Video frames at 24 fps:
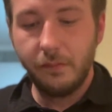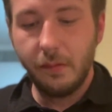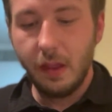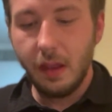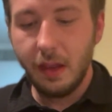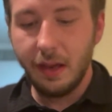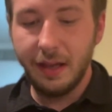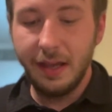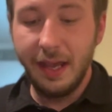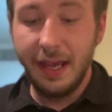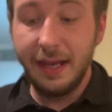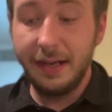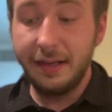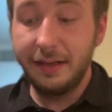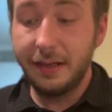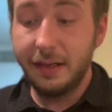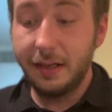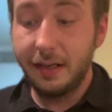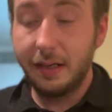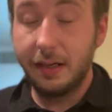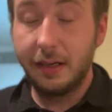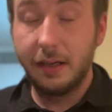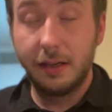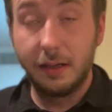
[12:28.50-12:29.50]
and
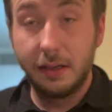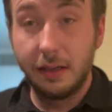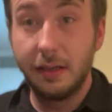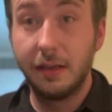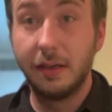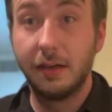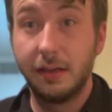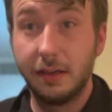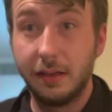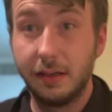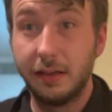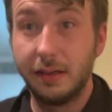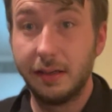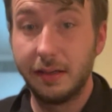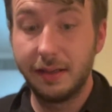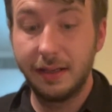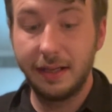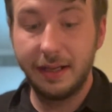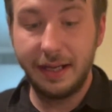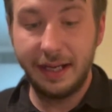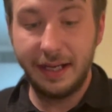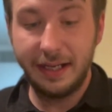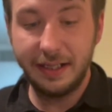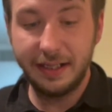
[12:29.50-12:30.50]

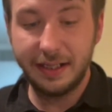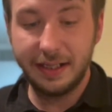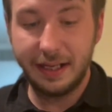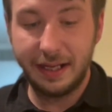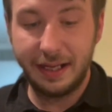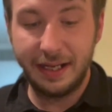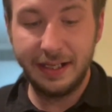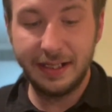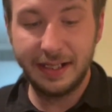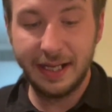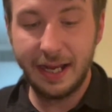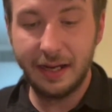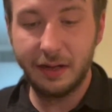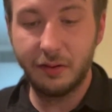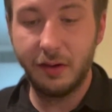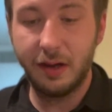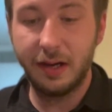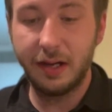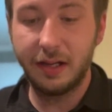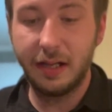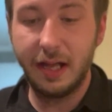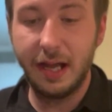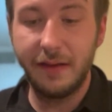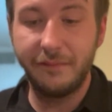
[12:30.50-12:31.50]
he's had quite a
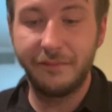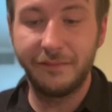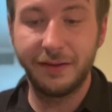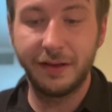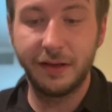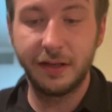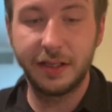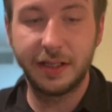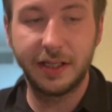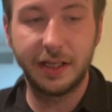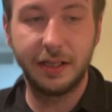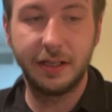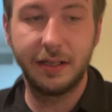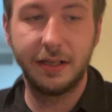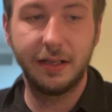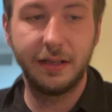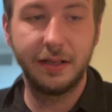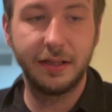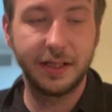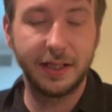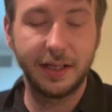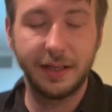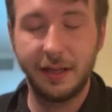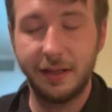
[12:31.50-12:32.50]
life. And there's
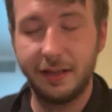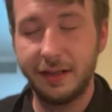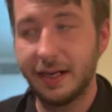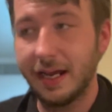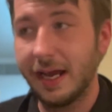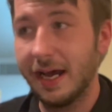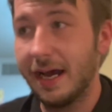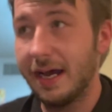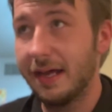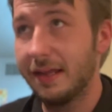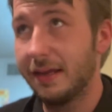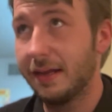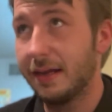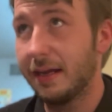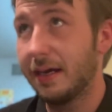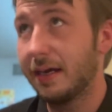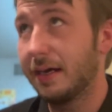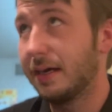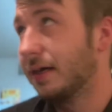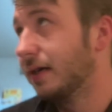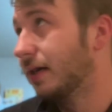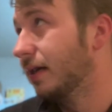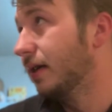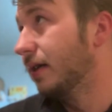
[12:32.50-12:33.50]
another guy
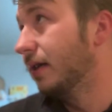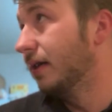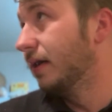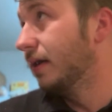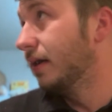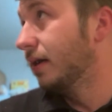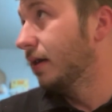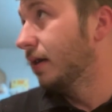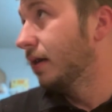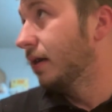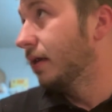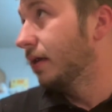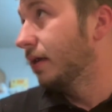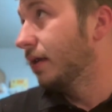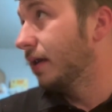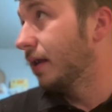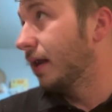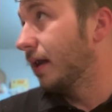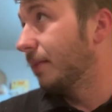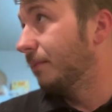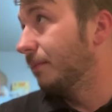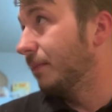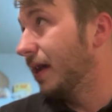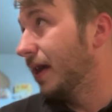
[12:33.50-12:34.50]
that
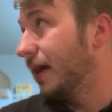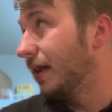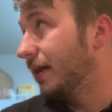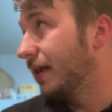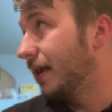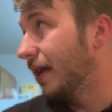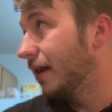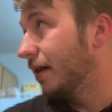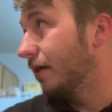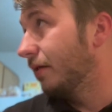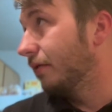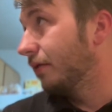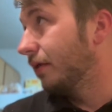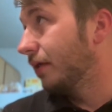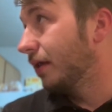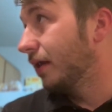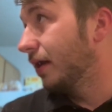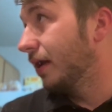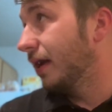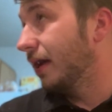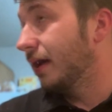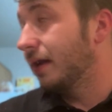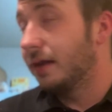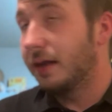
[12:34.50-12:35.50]
I met down
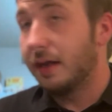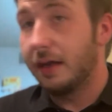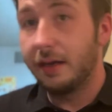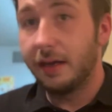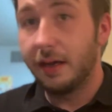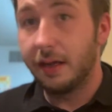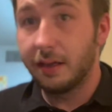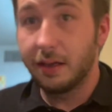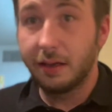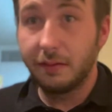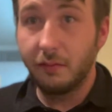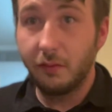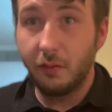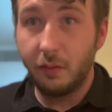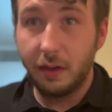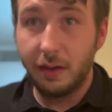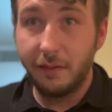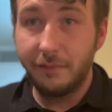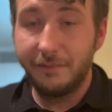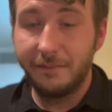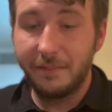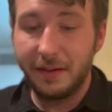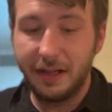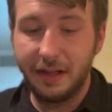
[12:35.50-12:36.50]
in another one
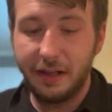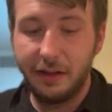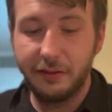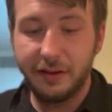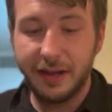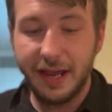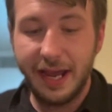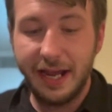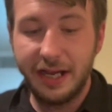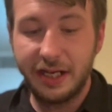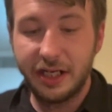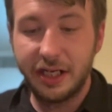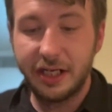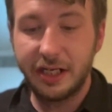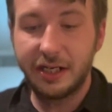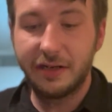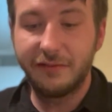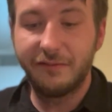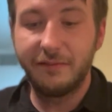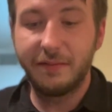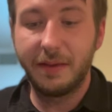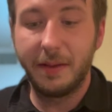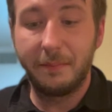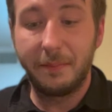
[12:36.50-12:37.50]
of my locations
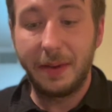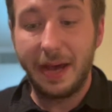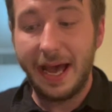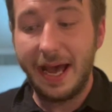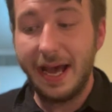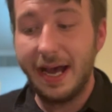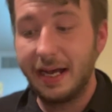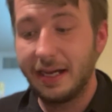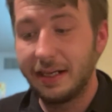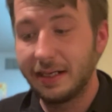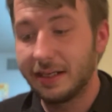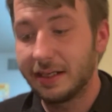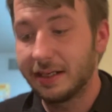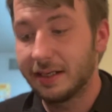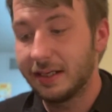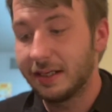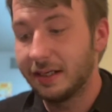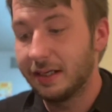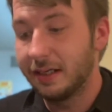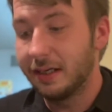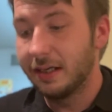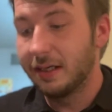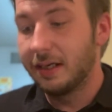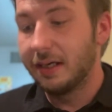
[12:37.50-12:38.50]
from the past.
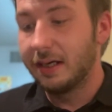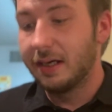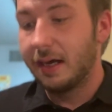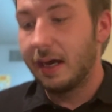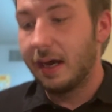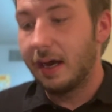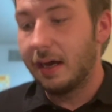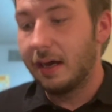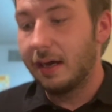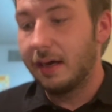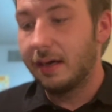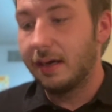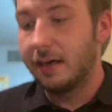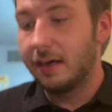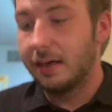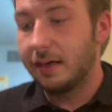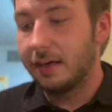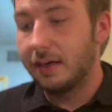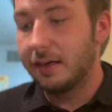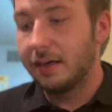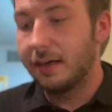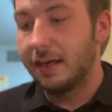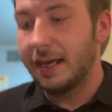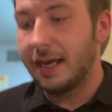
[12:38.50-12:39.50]

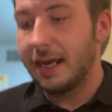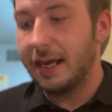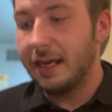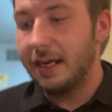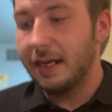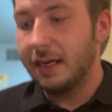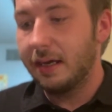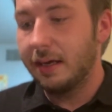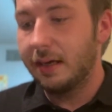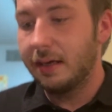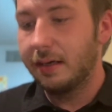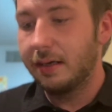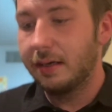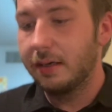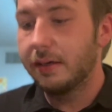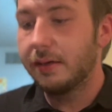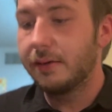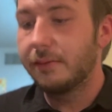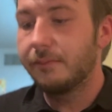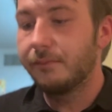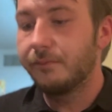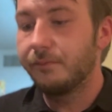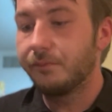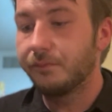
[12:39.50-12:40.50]
He
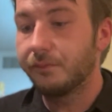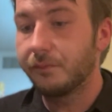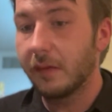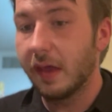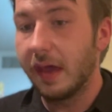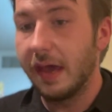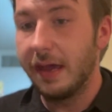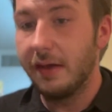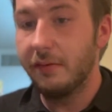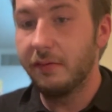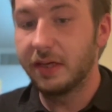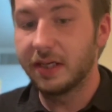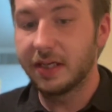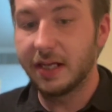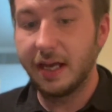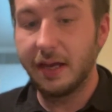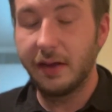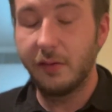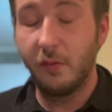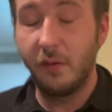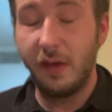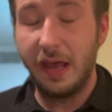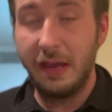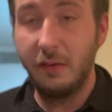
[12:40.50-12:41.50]
was like,
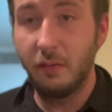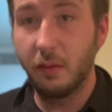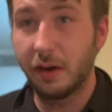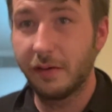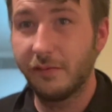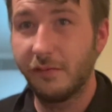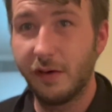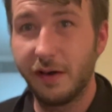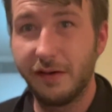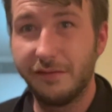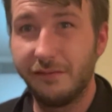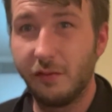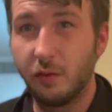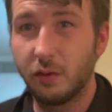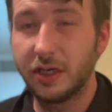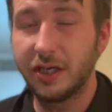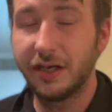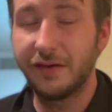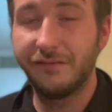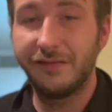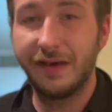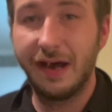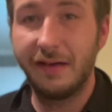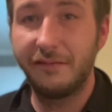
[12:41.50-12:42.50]
he worked for a
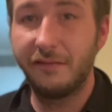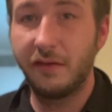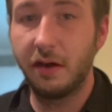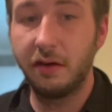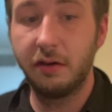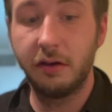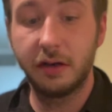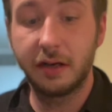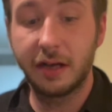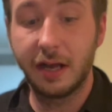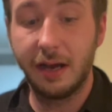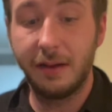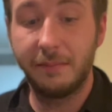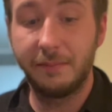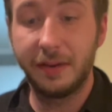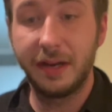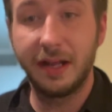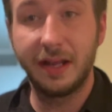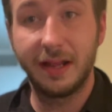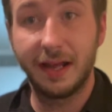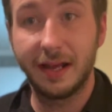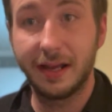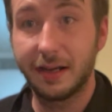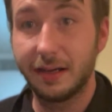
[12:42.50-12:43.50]
Fortune 500 company,
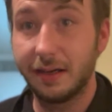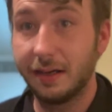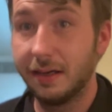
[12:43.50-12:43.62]
like,